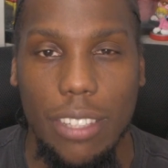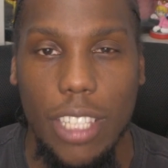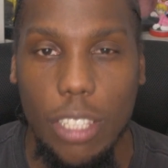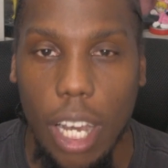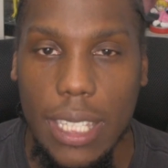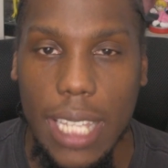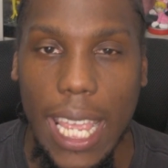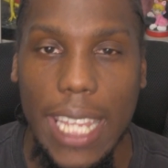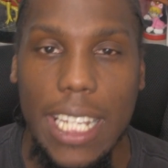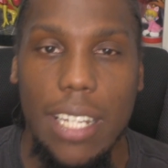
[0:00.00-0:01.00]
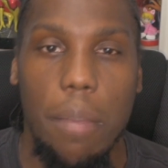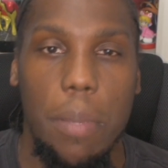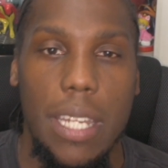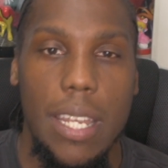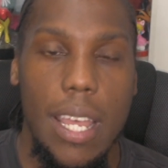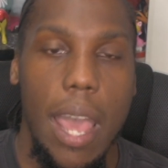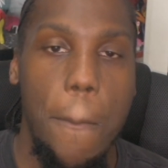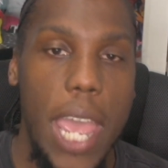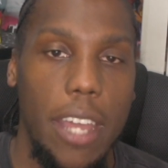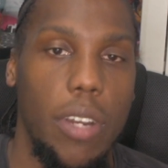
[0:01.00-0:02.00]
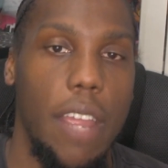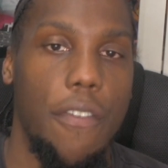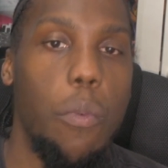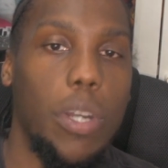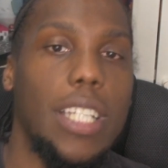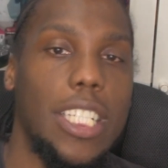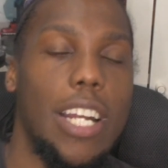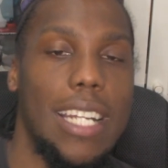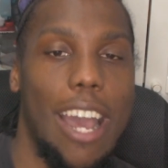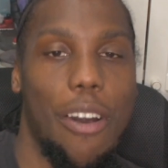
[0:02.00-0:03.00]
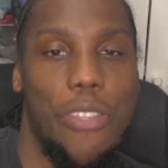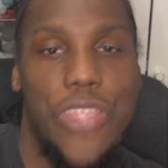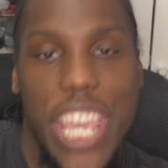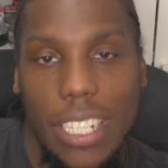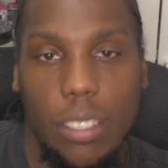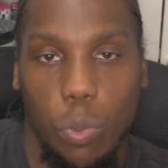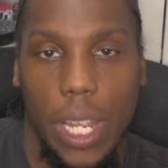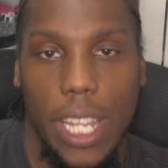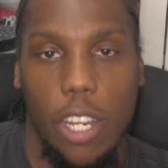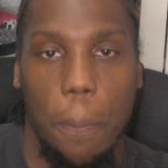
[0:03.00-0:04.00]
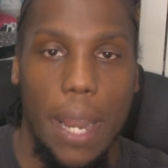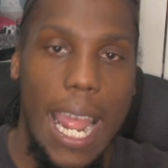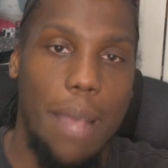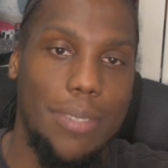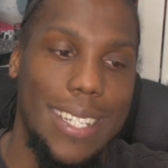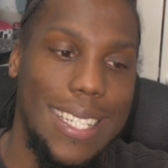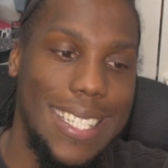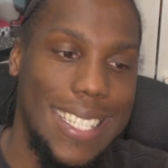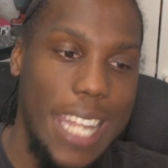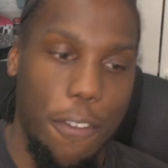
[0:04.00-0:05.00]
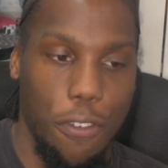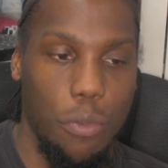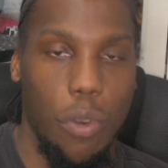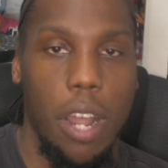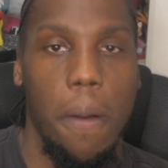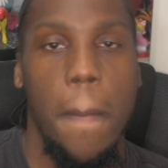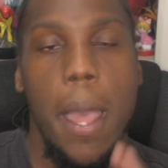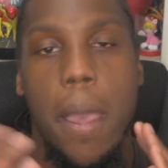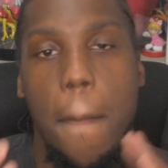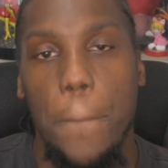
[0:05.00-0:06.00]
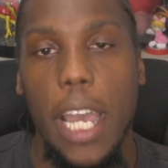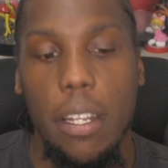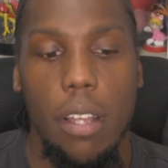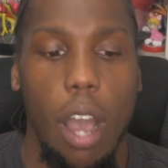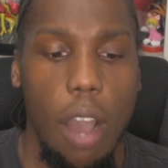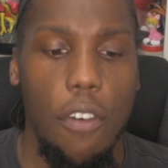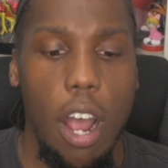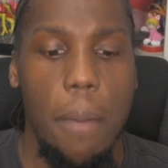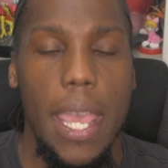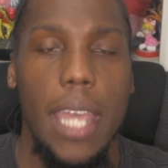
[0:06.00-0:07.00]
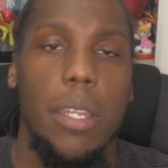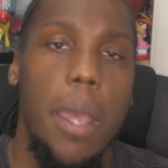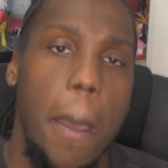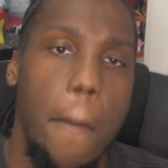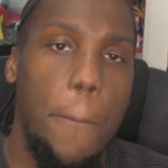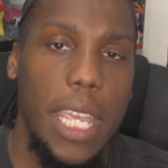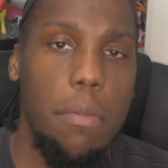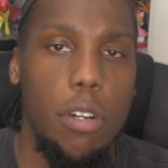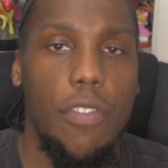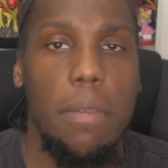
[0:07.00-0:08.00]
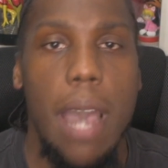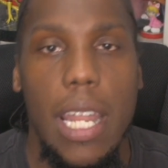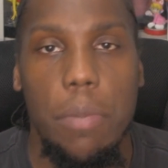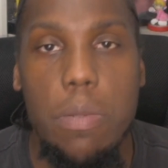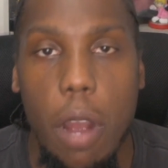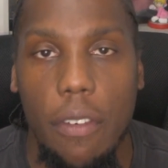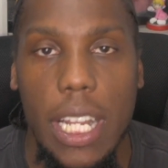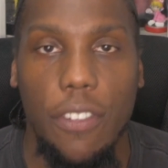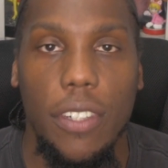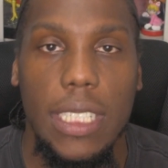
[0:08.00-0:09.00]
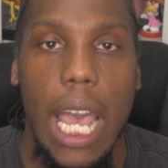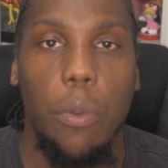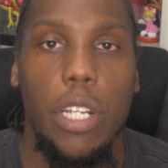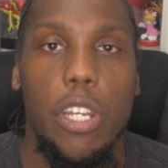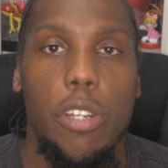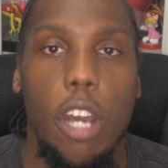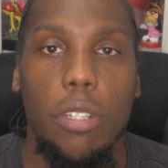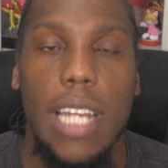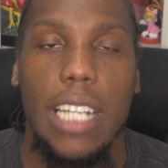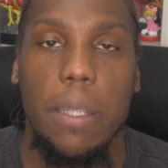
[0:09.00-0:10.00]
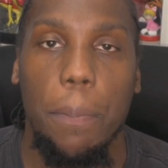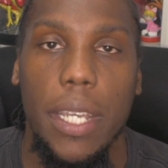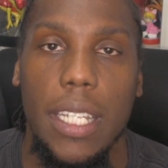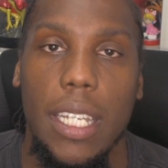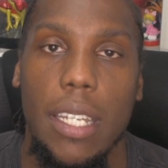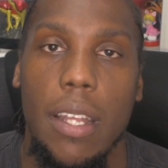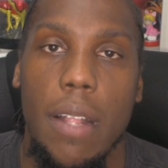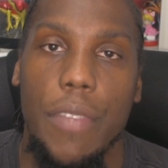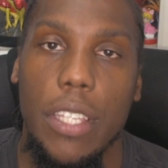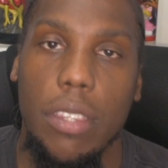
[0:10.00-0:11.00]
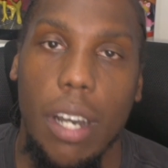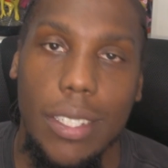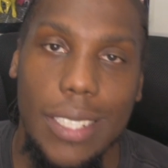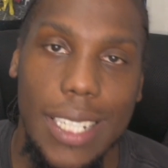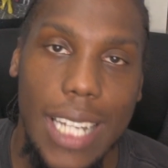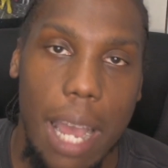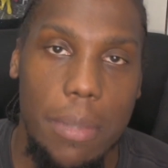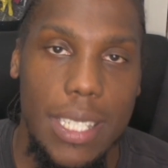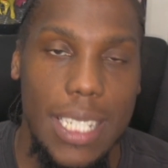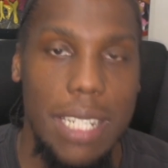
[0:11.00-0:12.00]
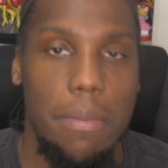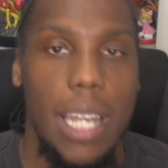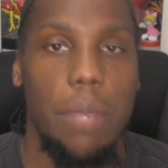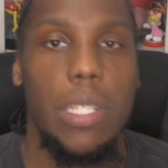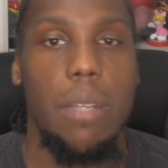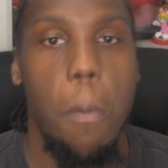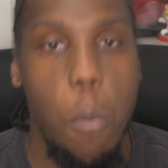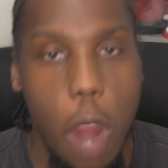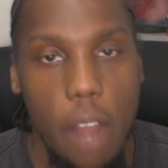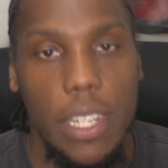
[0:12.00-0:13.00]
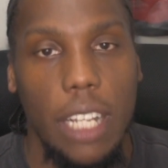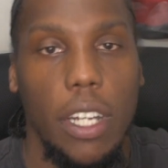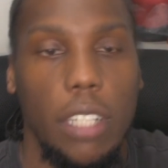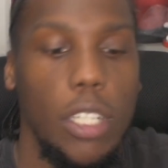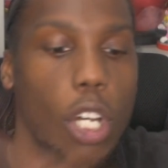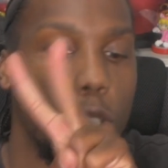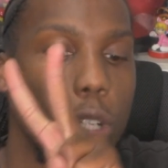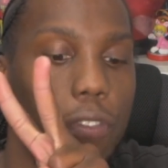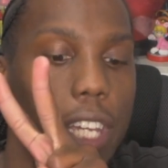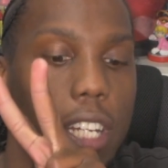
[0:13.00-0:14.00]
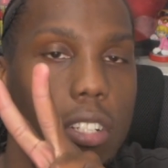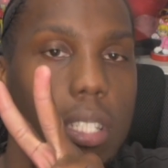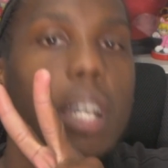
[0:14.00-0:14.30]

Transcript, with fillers: thought that it could have been better if it would have turned out this way, perhaps a different route. But overall, man, B movie. My name is Marvin X Files. I want to know you guys' opinion and thoughts in the comment section. My name is Marvin X Files. Two fingers.